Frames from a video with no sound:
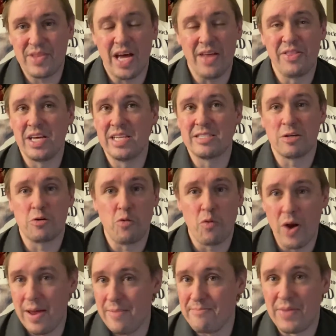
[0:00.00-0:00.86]
I think it's a
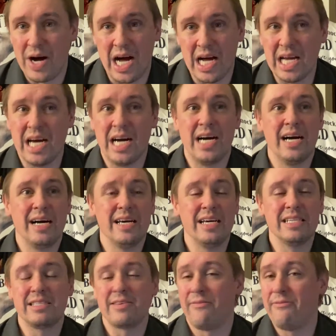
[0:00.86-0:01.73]
great manga,
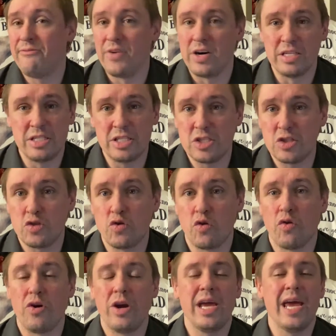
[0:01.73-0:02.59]
it's a fun
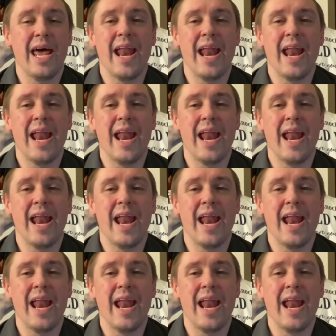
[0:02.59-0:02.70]
story,